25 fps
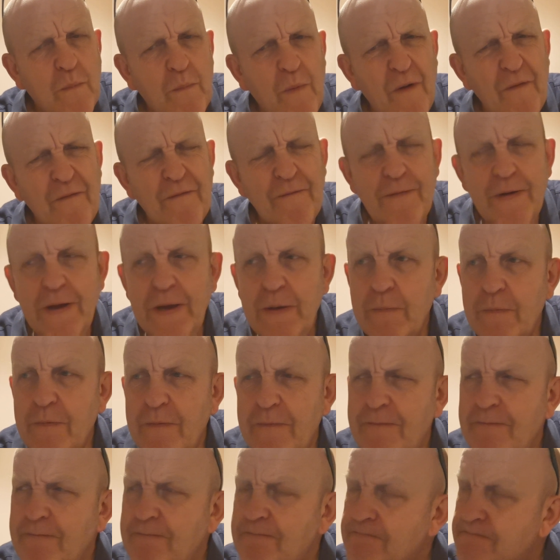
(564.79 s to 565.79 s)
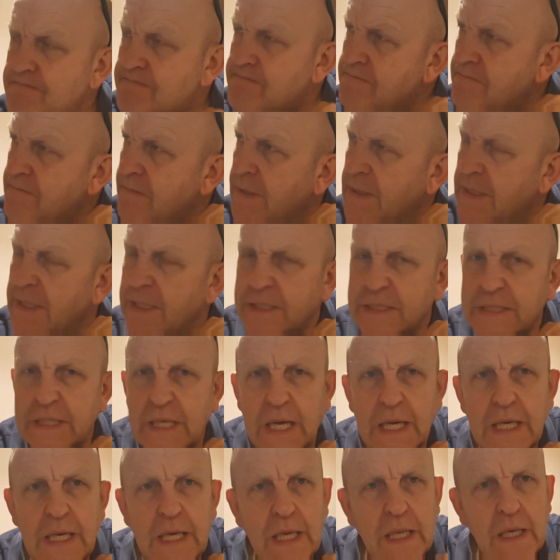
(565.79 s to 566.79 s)
My feet were bloody
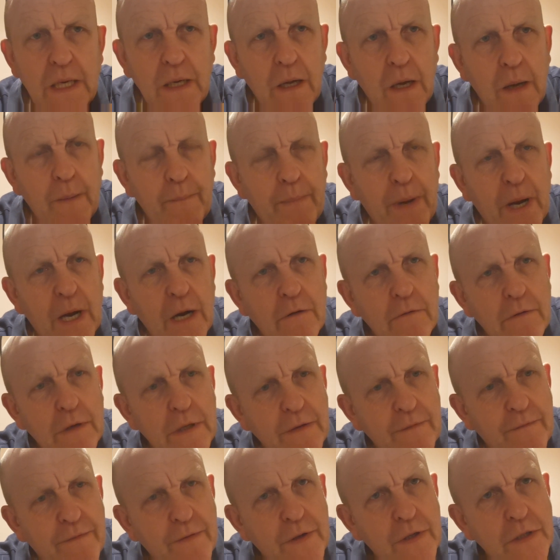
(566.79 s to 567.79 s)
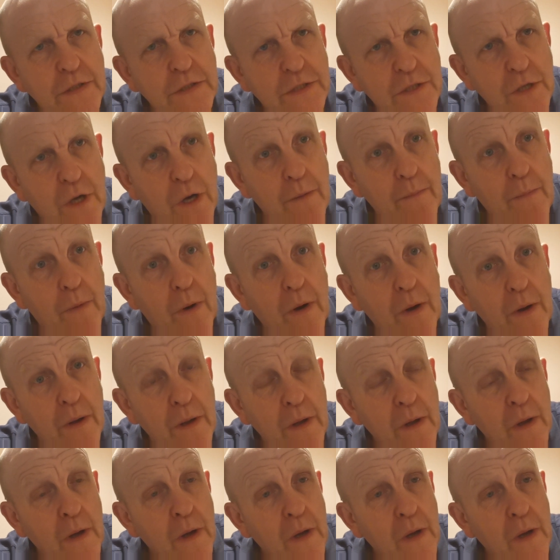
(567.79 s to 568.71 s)
aching like buggery the first time I'd